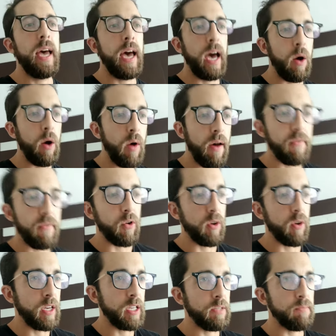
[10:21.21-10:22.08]

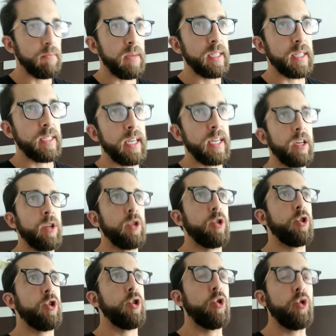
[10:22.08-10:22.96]
However, he's missing
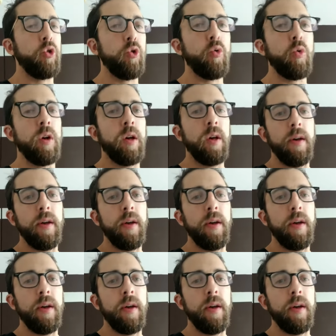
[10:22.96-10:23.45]
two